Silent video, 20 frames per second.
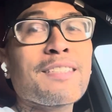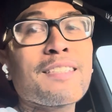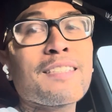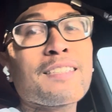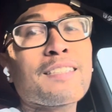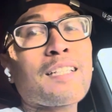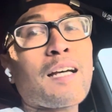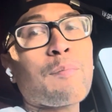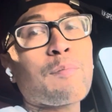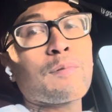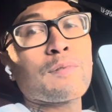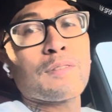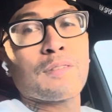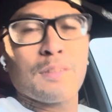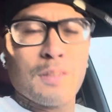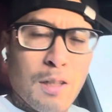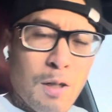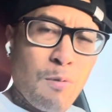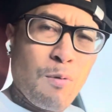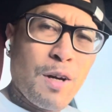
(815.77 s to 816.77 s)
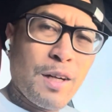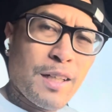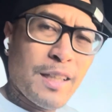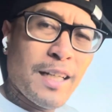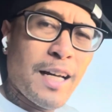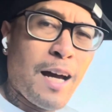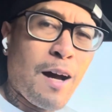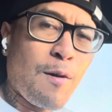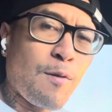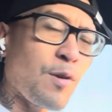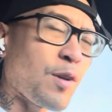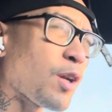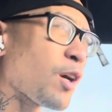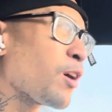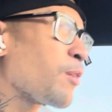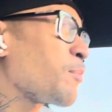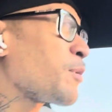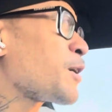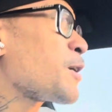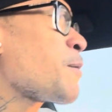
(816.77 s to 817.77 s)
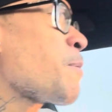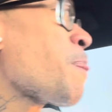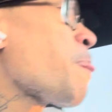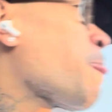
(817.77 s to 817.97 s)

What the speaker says: I've been, you know, working out, you know what I mean?